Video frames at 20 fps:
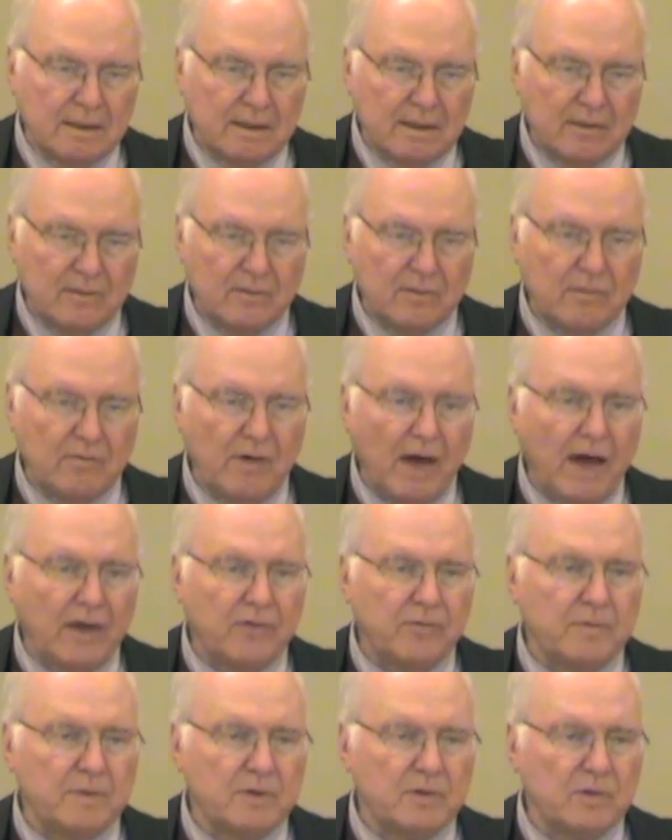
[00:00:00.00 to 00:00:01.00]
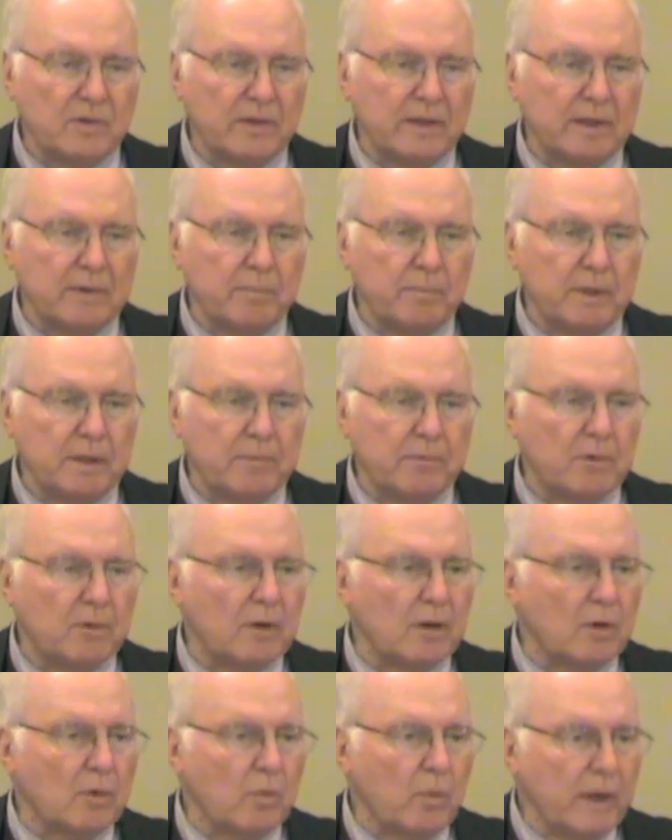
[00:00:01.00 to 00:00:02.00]
is the vast majority of people
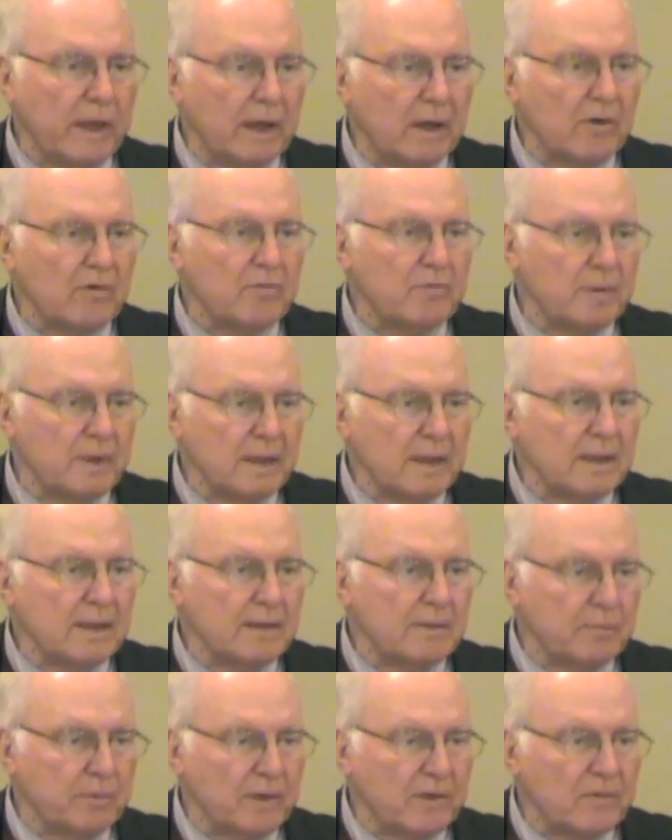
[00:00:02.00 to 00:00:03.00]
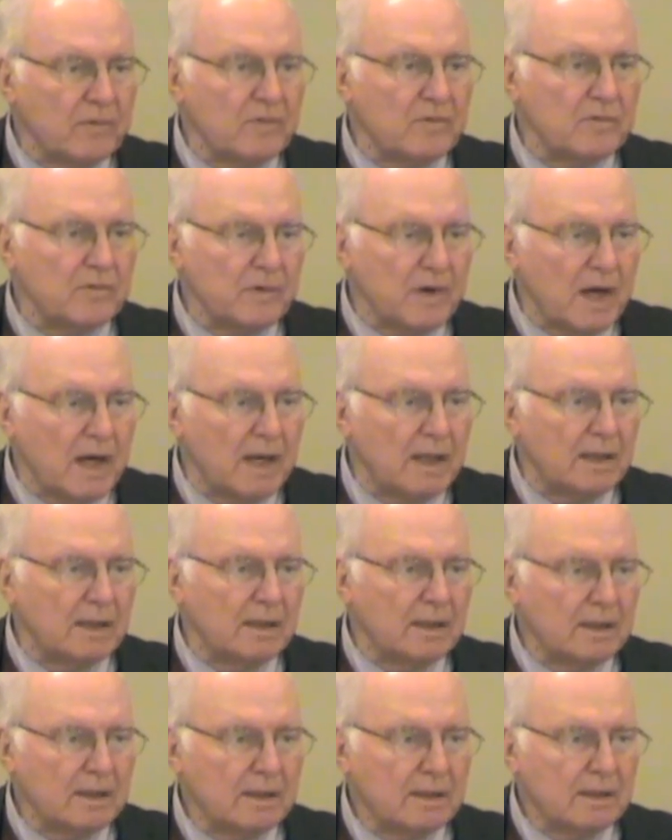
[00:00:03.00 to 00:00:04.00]
are aware of being in the presence of God.
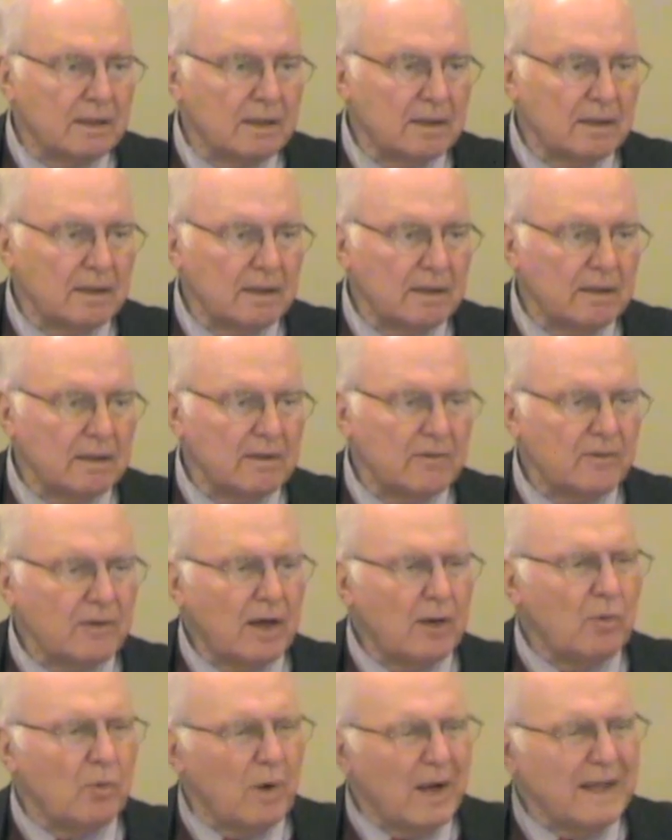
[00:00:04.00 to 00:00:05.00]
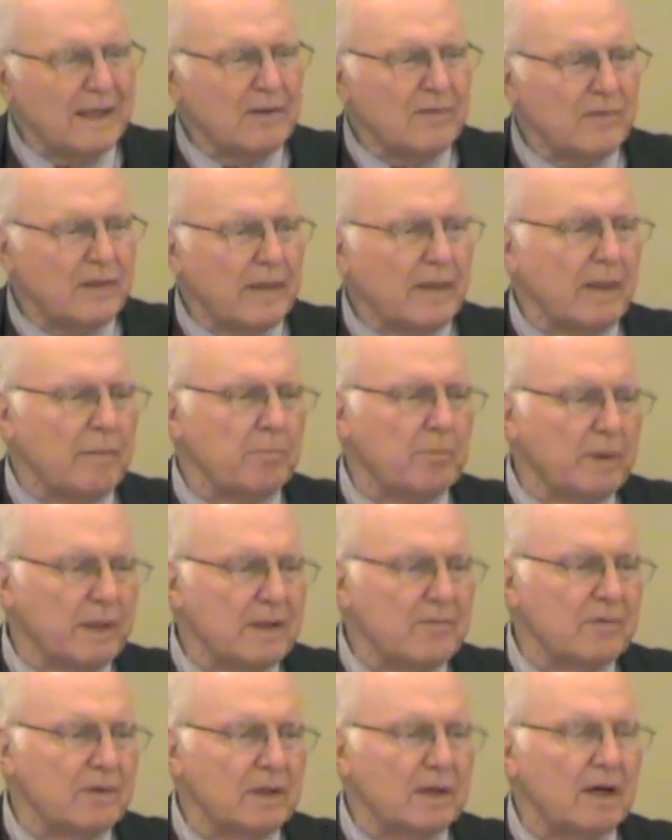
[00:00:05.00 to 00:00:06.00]
It's not right to say they
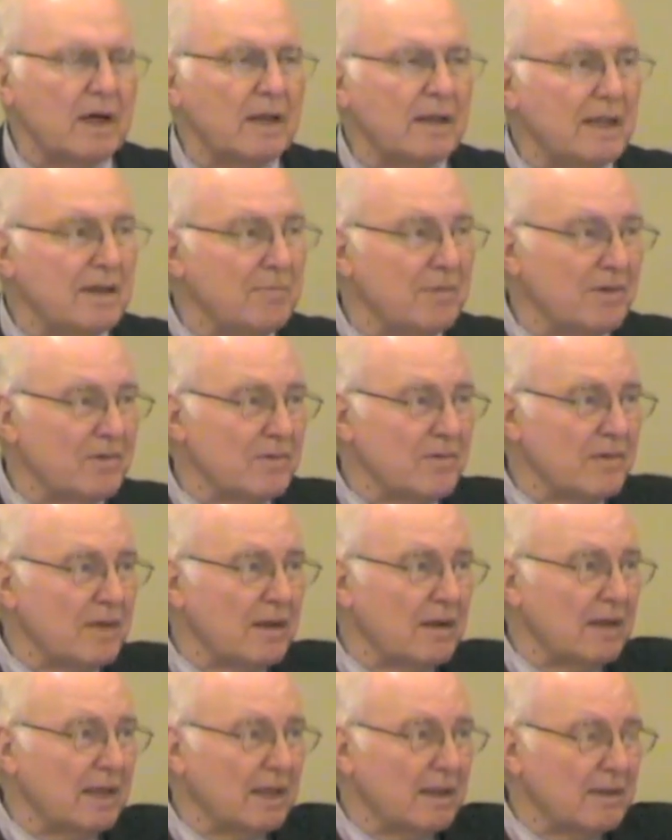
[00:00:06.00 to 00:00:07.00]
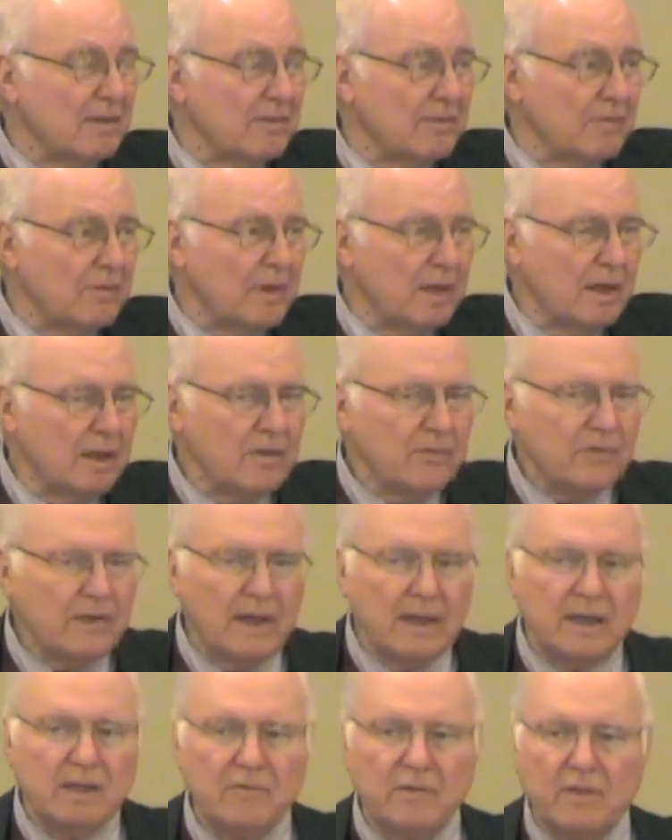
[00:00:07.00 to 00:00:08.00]
believe in God. That makes it sound like it's
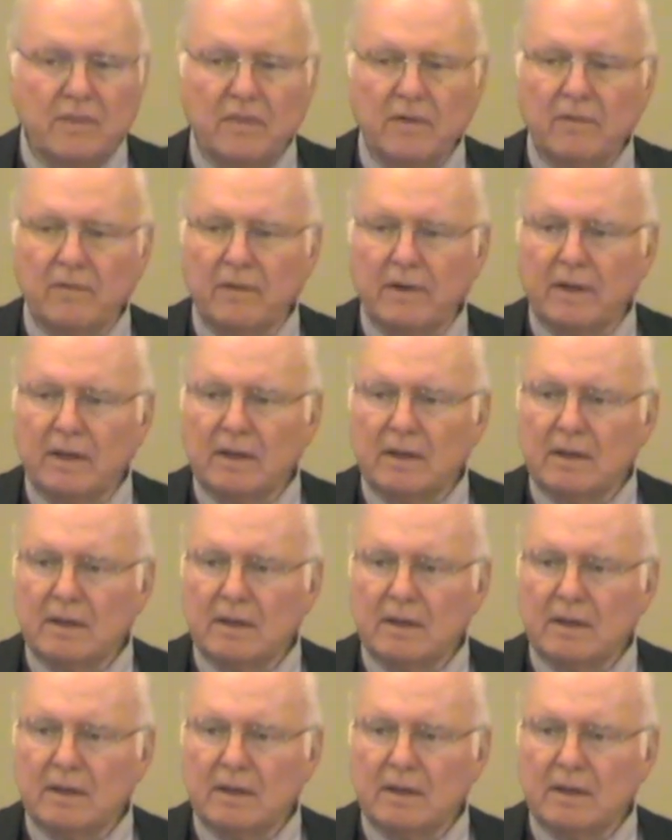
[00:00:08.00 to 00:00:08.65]
scientific theory.